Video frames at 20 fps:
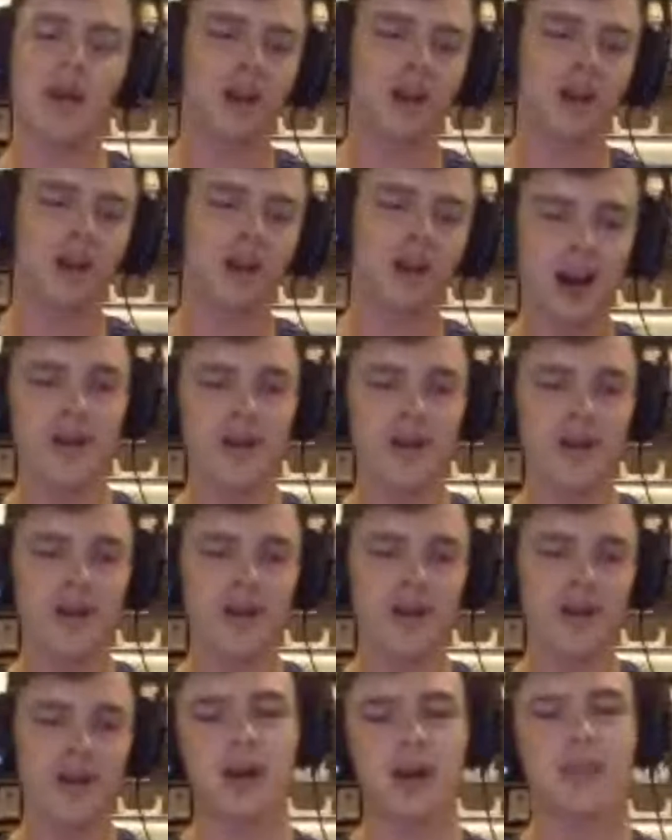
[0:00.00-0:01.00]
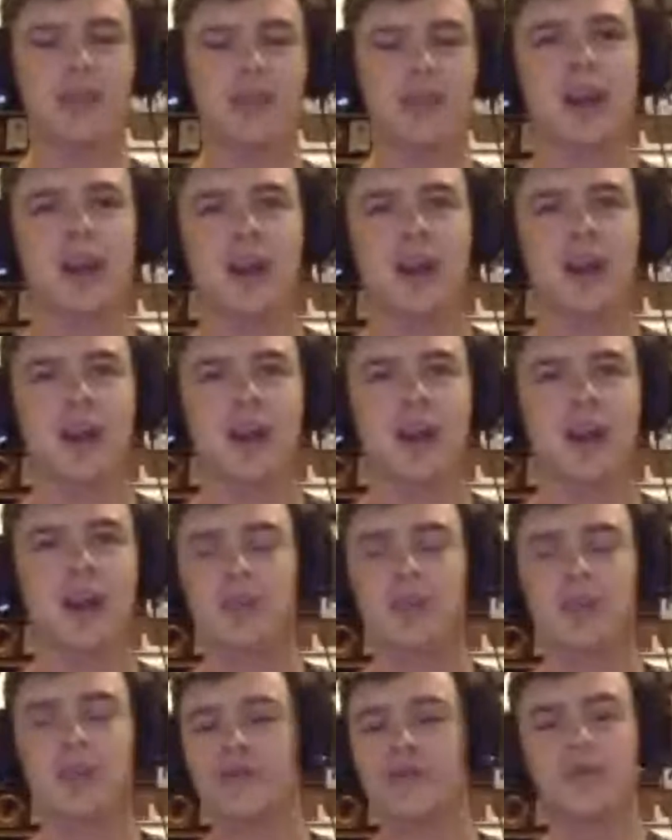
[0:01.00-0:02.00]
down this mountain, and
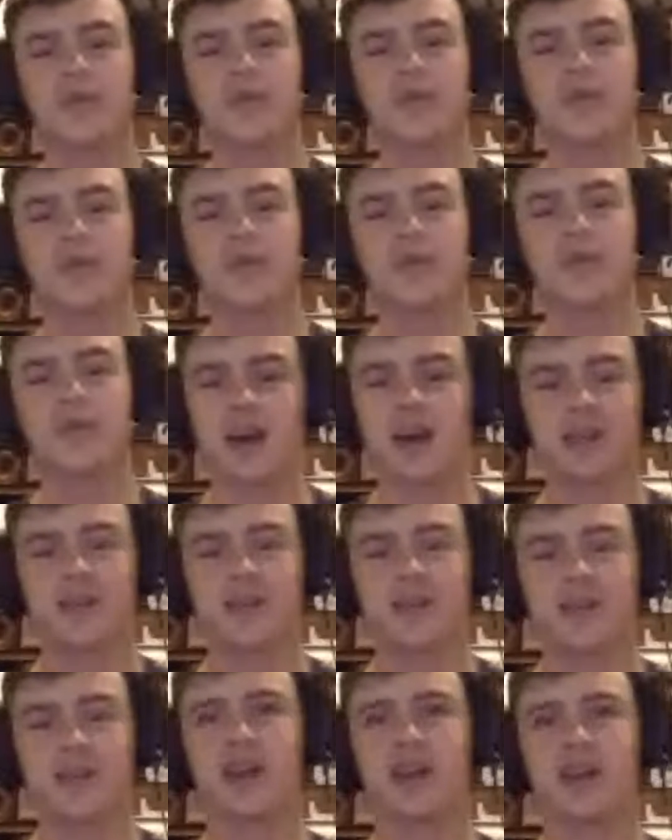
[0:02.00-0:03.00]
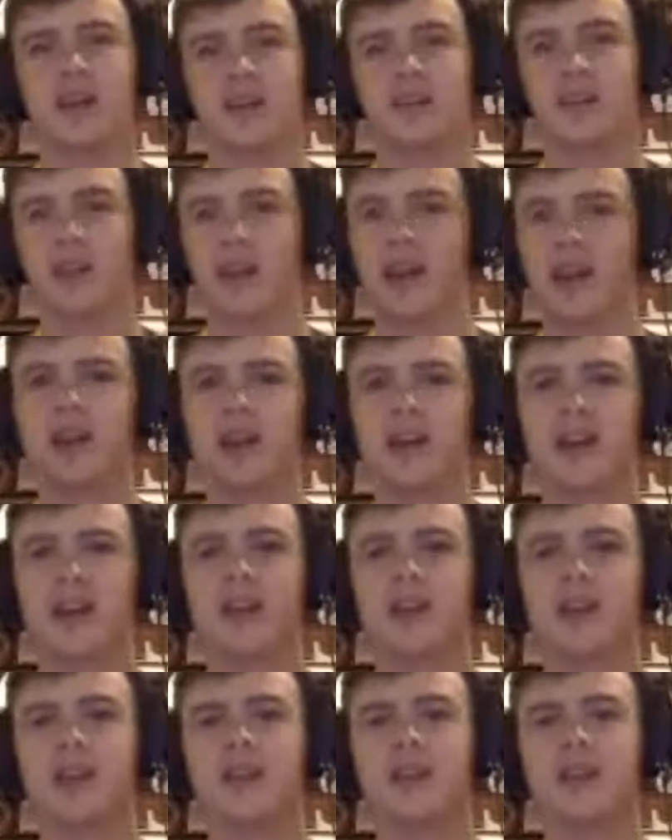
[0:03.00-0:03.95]
be fully satisfied right here.